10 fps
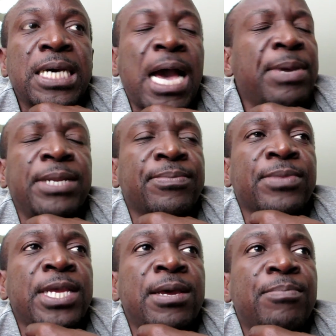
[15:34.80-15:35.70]
I mean
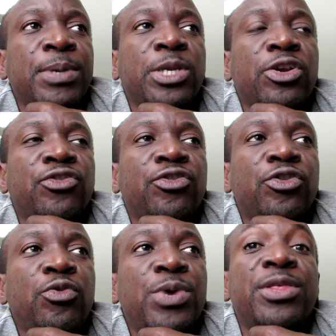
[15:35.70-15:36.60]
positions to
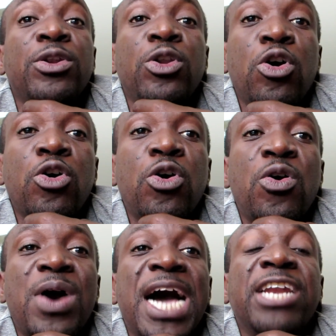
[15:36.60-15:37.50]
do with
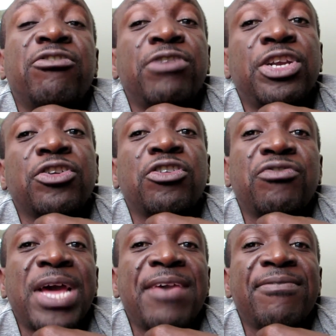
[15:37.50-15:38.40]
local and regional
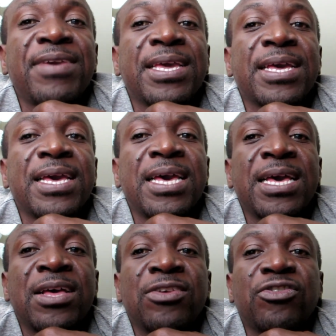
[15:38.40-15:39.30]
driving
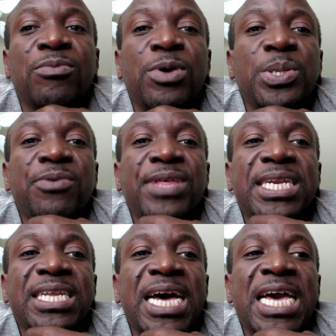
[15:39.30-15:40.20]
so most of the
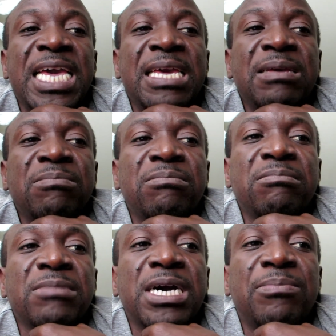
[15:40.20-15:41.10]

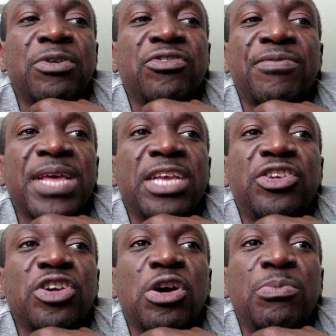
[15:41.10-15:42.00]
time, uh, most of their
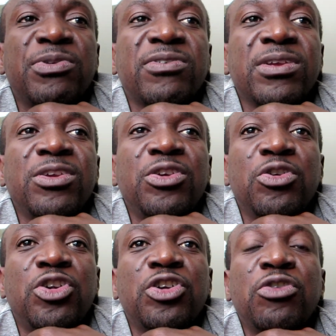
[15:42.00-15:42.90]
jobs,
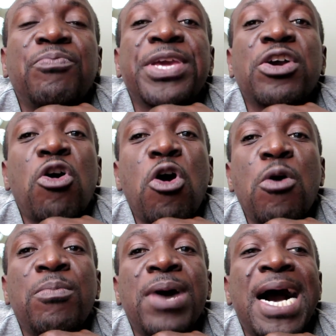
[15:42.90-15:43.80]
you should be
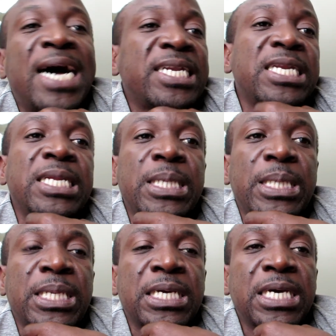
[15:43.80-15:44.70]
home at
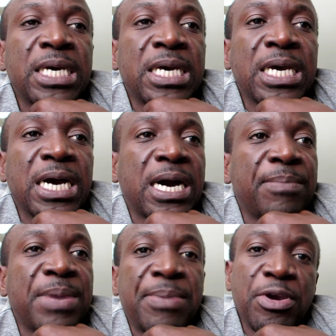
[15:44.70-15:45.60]
least uh,
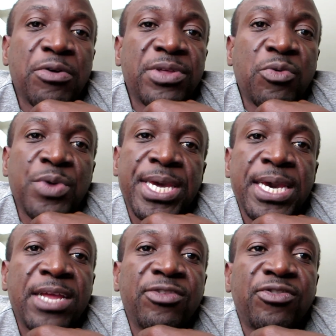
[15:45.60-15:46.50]
maybe on the
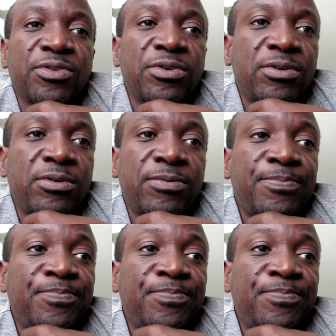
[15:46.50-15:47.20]
weekends or